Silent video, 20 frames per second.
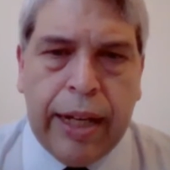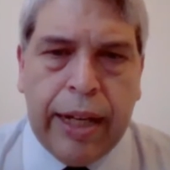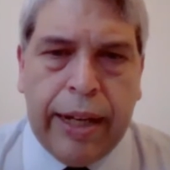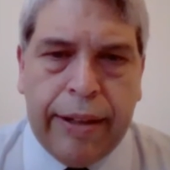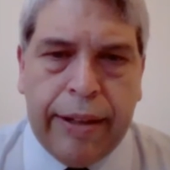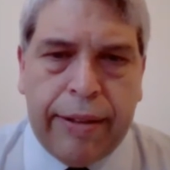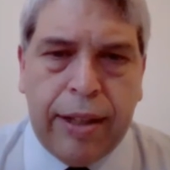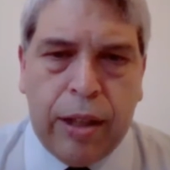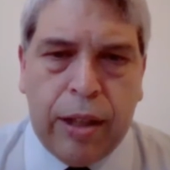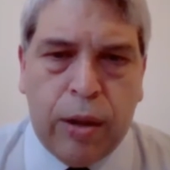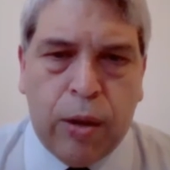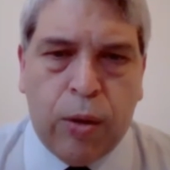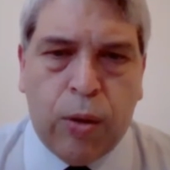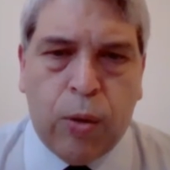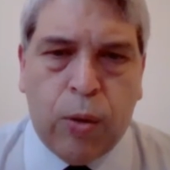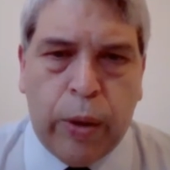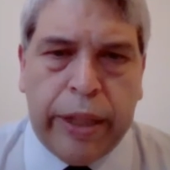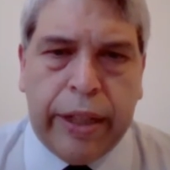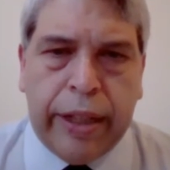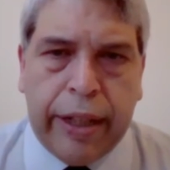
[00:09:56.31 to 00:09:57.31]
I
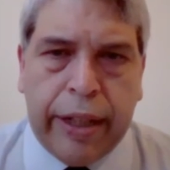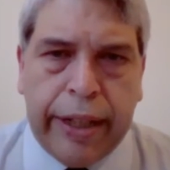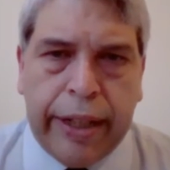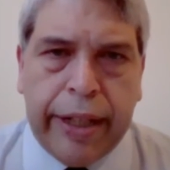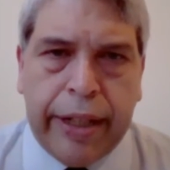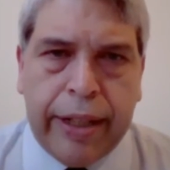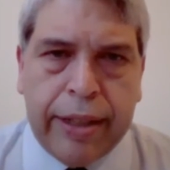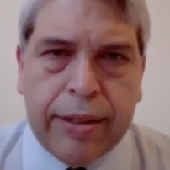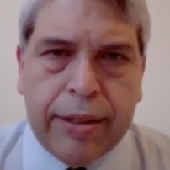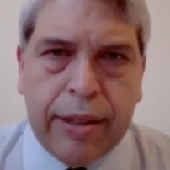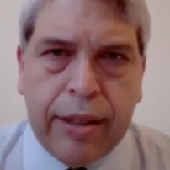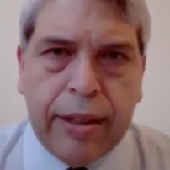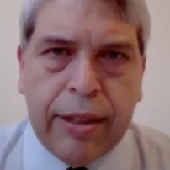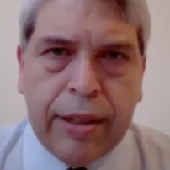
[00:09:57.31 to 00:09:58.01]
think we can get it